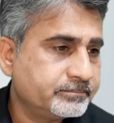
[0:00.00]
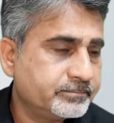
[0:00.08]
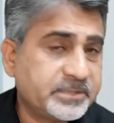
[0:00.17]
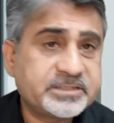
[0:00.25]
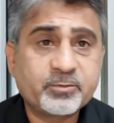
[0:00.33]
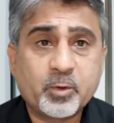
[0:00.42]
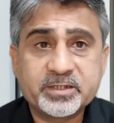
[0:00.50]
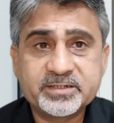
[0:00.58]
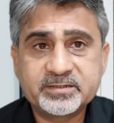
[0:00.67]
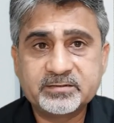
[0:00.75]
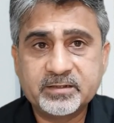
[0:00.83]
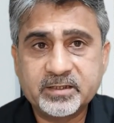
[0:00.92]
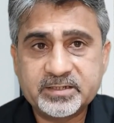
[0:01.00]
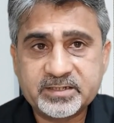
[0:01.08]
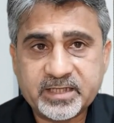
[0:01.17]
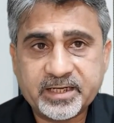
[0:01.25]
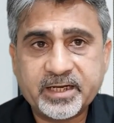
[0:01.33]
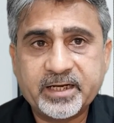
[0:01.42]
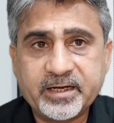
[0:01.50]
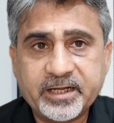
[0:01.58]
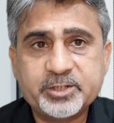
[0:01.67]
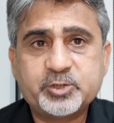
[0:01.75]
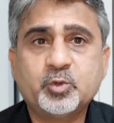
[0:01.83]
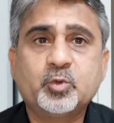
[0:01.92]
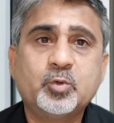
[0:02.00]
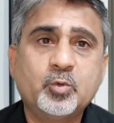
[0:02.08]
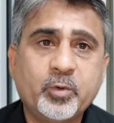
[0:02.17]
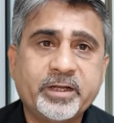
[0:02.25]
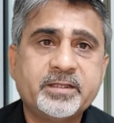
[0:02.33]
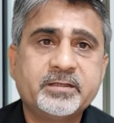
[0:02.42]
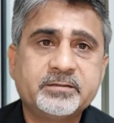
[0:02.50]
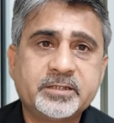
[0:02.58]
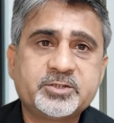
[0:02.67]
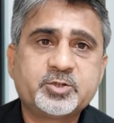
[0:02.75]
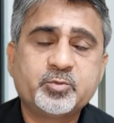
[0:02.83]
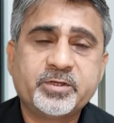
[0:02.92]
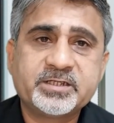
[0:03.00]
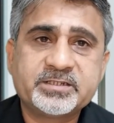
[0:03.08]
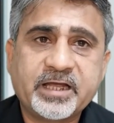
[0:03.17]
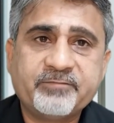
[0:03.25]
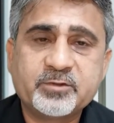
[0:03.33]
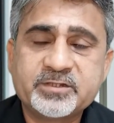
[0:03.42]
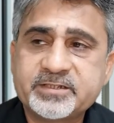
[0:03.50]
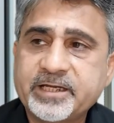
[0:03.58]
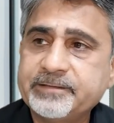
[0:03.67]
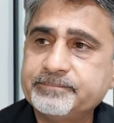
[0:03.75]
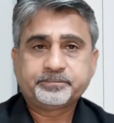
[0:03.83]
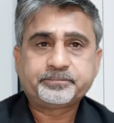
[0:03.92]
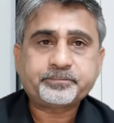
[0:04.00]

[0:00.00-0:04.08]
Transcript: This was a second issue with the students, I would say.